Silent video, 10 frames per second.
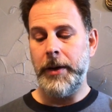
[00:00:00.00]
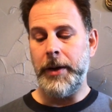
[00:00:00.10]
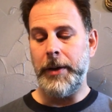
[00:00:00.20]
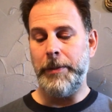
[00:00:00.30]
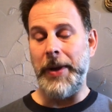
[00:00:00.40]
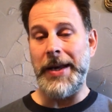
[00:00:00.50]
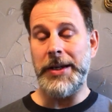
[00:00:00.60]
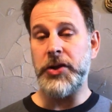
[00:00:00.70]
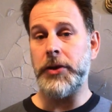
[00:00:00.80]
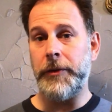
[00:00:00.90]
uh,
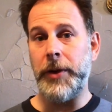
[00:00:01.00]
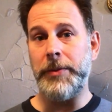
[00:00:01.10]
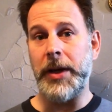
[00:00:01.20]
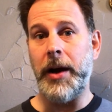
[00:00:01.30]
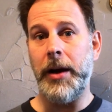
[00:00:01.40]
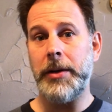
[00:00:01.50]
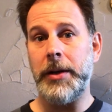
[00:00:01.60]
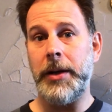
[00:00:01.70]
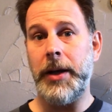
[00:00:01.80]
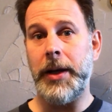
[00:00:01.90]
banished from the
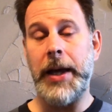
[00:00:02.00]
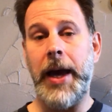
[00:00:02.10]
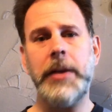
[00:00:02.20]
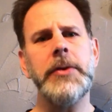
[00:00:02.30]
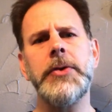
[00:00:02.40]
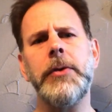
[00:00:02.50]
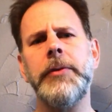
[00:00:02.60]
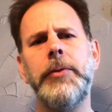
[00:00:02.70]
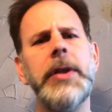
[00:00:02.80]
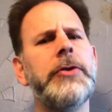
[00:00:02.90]
garden, God sort
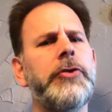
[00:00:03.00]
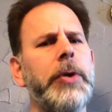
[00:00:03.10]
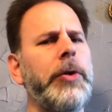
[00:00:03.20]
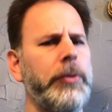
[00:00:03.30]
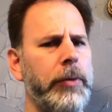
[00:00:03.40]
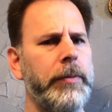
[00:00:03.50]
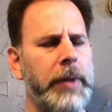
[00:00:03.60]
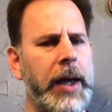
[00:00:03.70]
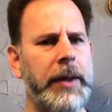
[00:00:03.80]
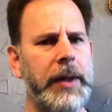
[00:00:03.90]
of withdrew
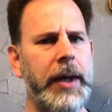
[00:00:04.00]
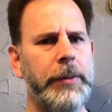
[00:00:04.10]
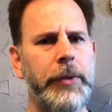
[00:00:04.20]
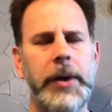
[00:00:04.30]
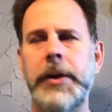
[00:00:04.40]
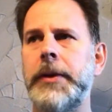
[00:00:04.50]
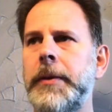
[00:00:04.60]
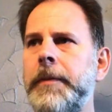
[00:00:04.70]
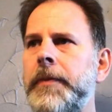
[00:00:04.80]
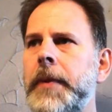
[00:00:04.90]
at that point.
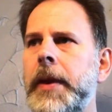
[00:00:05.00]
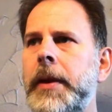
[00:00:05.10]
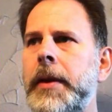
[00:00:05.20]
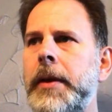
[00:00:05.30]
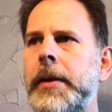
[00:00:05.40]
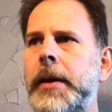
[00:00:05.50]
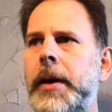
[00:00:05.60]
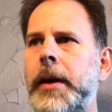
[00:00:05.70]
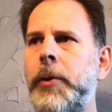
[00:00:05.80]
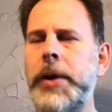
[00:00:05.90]

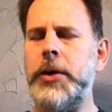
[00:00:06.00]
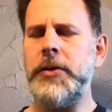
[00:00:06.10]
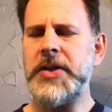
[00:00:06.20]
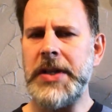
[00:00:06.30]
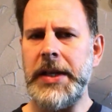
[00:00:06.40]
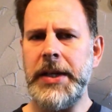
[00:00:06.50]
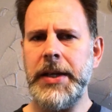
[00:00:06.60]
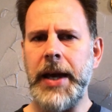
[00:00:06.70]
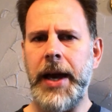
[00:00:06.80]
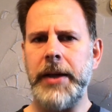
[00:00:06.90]
we do see
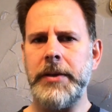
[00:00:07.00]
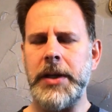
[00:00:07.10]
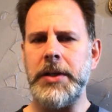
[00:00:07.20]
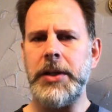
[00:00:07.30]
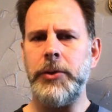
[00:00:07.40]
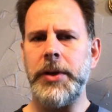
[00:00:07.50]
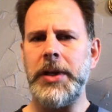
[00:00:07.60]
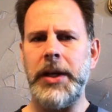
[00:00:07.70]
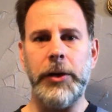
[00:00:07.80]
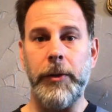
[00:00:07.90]
God continuing
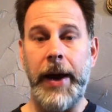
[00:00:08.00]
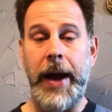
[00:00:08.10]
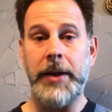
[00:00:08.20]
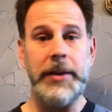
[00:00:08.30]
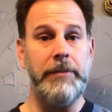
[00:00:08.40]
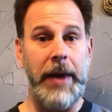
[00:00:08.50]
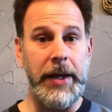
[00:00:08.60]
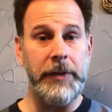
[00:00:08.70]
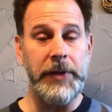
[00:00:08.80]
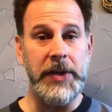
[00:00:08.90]
to interact and
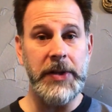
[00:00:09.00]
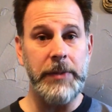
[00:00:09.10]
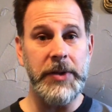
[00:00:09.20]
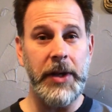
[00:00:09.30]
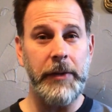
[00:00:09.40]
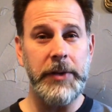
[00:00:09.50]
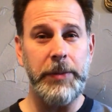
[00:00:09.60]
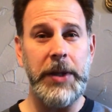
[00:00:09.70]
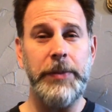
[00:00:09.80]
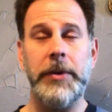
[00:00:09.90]
manifest himself to
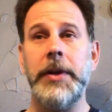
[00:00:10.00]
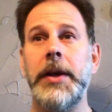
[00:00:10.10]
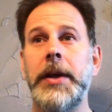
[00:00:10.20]
people